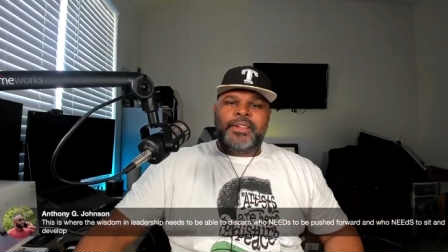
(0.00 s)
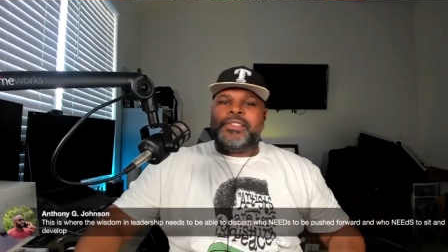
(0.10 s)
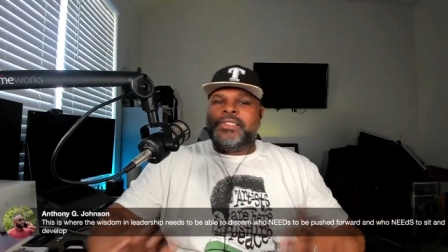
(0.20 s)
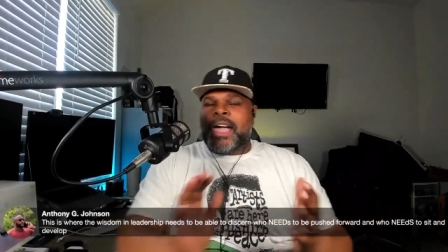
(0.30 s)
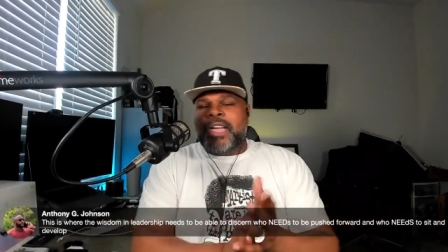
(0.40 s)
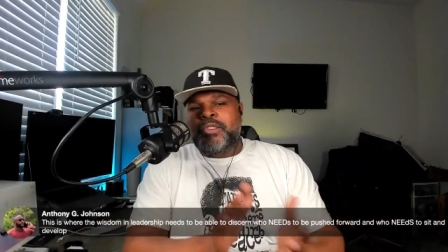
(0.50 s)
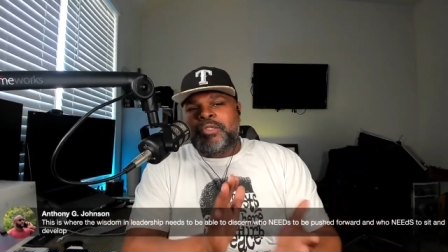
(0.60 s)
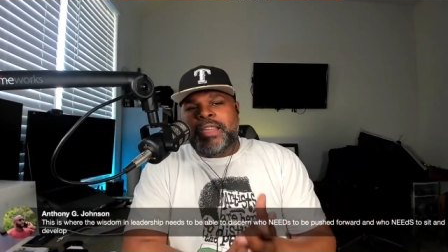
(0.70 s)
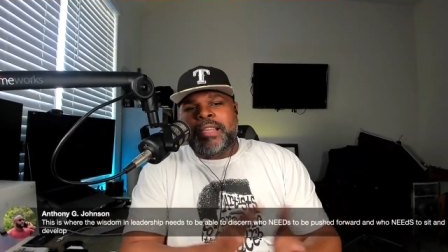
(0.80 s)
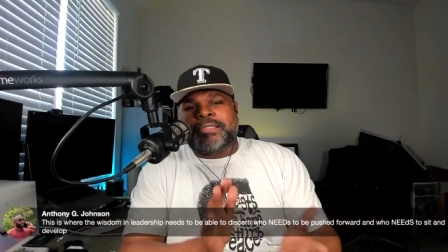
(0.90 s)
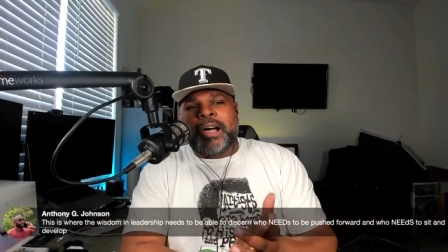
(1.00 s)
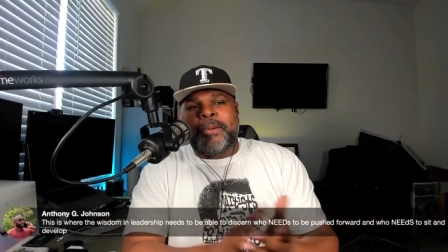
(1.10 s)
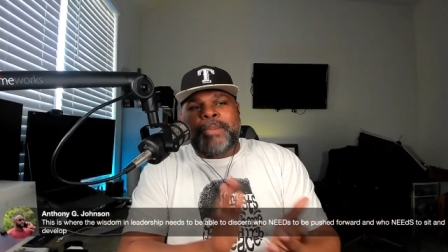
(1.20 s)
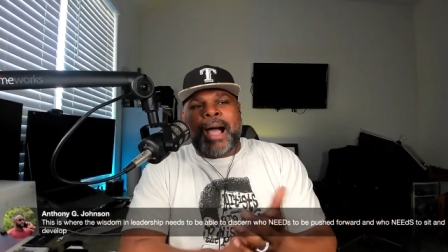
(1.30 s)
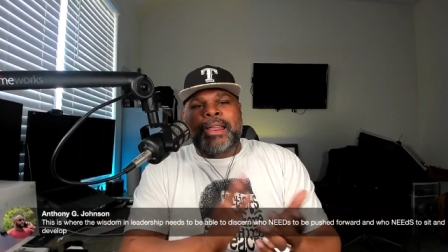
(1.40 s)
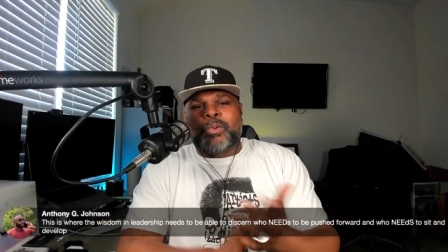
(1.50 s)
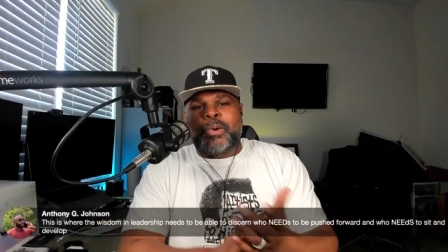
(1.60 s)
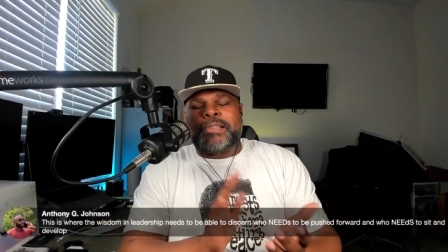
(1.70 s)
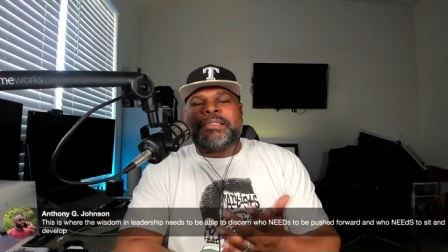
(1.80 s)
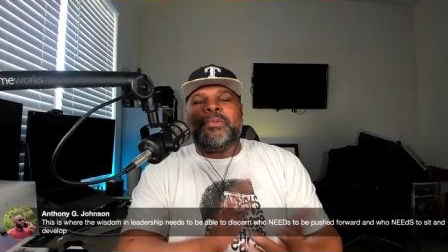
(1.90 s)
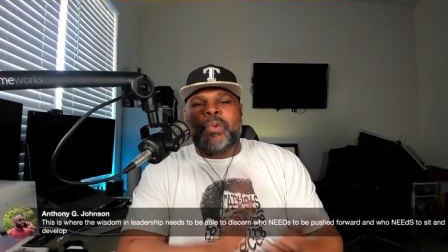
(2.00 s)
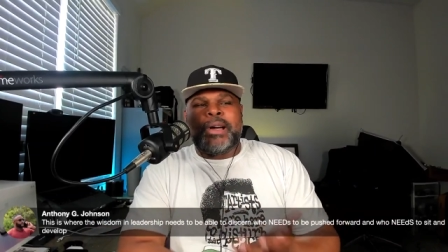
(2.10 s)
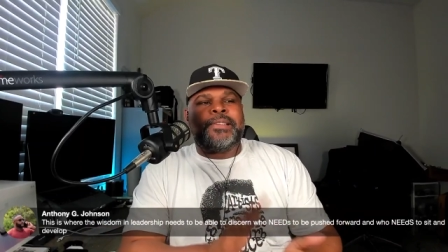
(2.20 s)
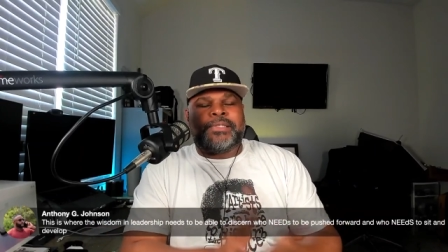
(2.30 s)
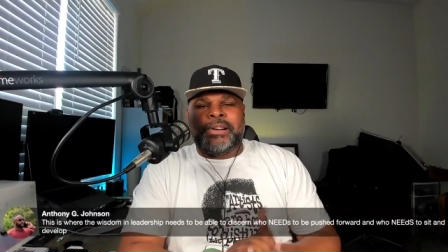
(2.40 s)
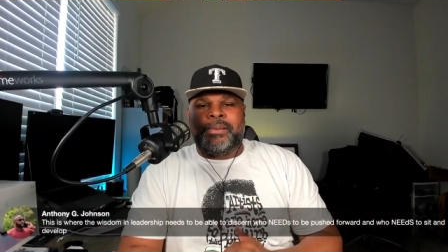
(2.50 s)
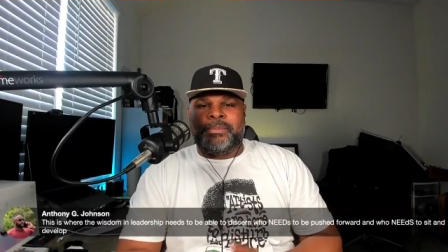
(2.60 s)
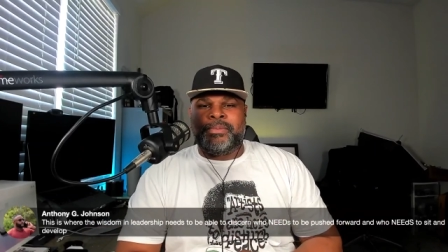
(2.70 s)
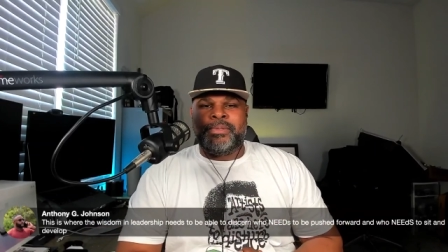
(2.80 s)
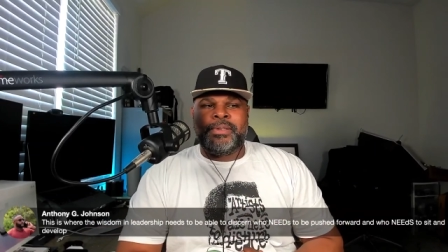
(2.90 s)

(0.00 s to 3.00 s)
Yeah, you need somebody with some wisdom.